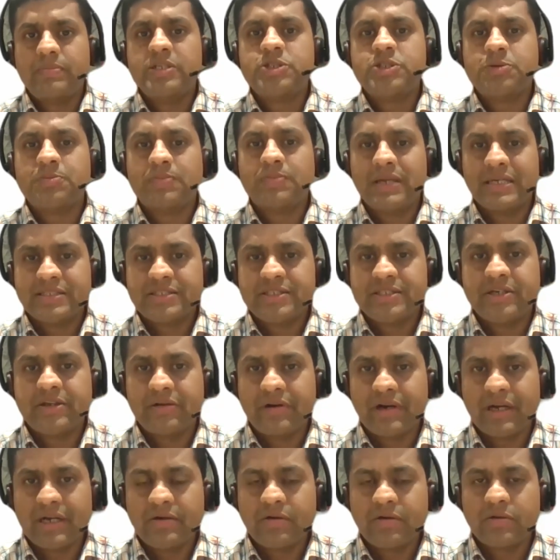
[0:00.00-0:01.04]
tissue
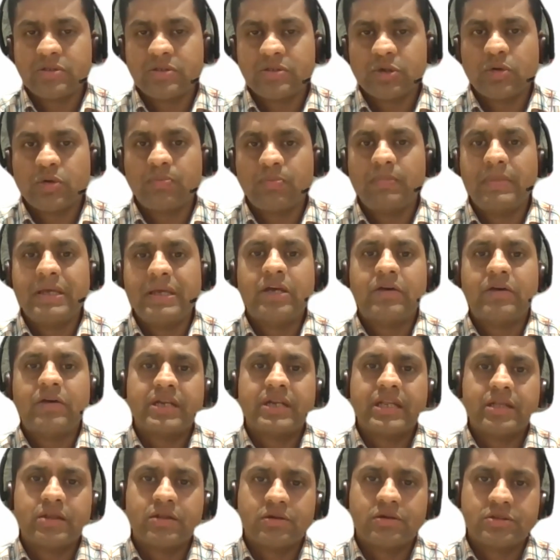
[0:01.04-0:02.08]
plexity, right? So many of the
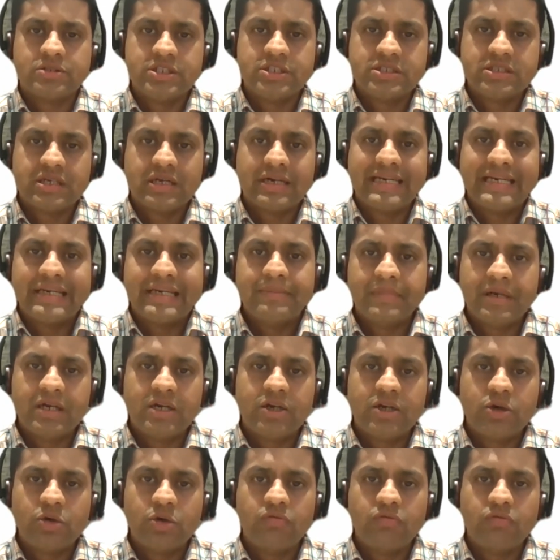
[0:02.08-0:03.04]
technologies are limited